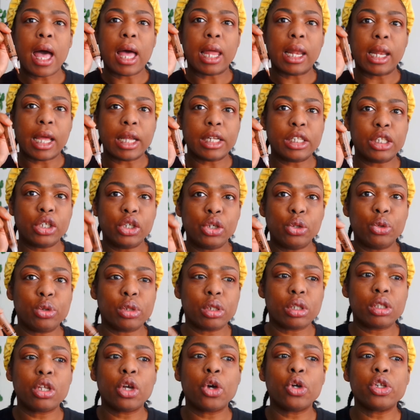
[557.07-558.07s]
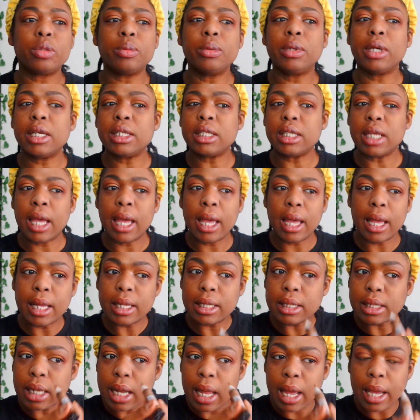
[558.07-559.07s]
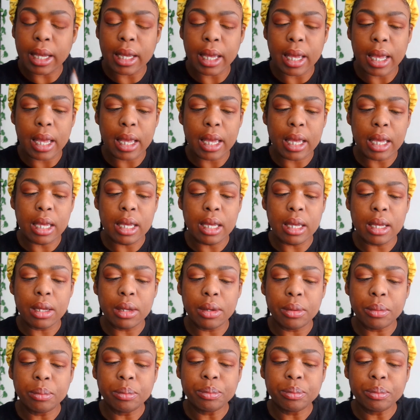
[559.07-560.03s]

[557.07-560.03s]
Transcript: I like to use the Toast because it has like an